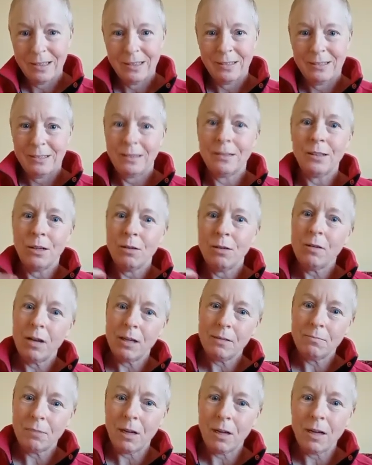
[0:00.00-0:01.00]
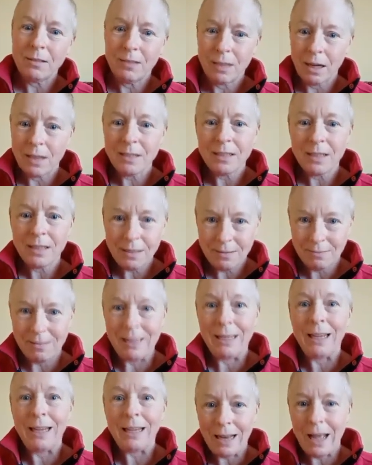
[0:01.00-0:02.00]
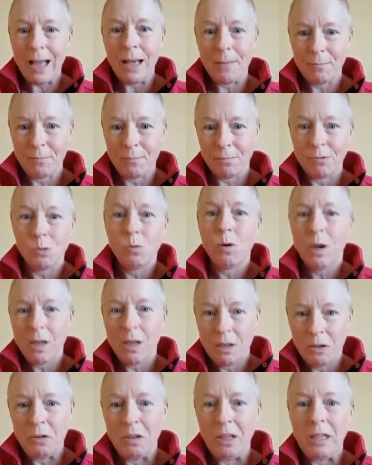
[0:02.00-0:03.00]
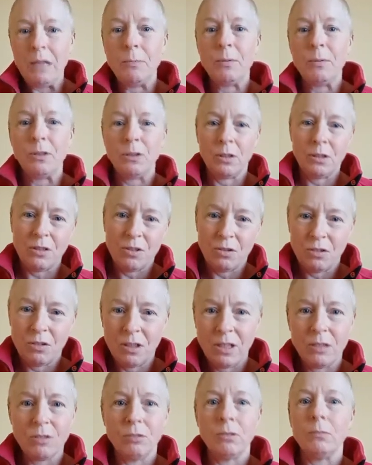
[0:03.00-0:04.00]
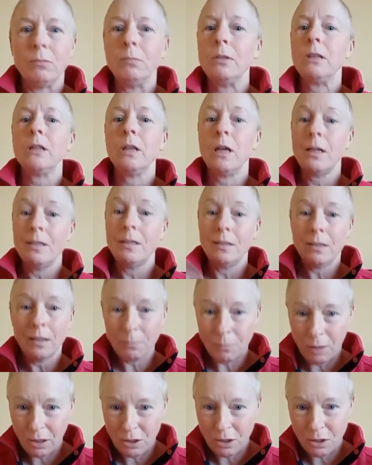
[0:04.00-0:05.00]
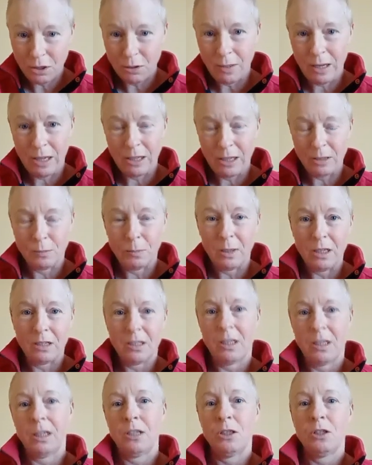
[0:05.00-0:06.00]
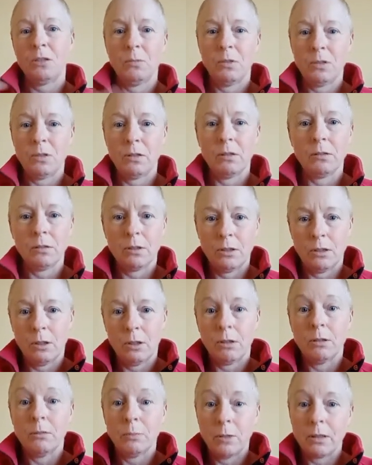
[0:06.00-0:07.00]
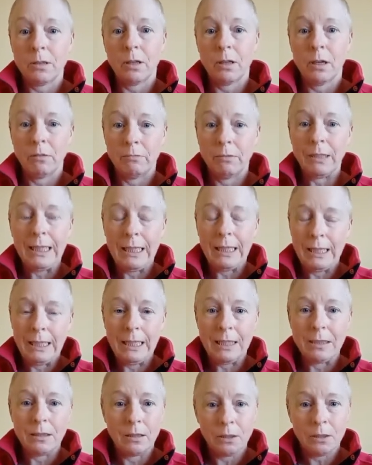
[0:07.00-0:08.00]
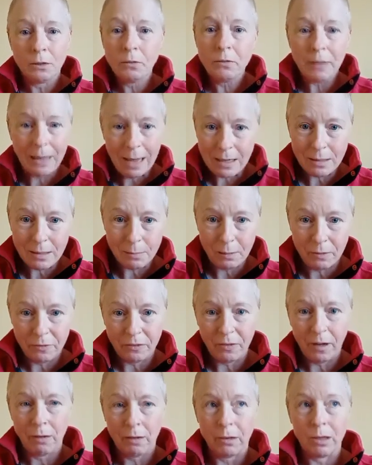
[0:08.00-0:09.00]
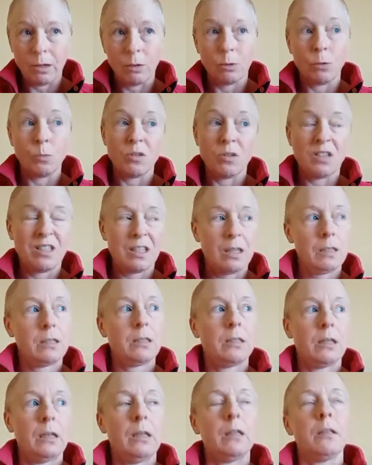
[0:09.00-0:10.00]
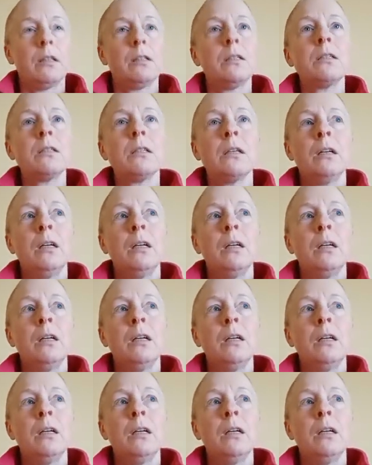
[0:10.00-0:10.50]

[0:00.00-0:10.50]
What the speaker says: You know, I did get up quite early, but not as early as normal. And I did my 2 hours meditation with Dr. Joe because I really need to do that to be firing on all 6 cylinders.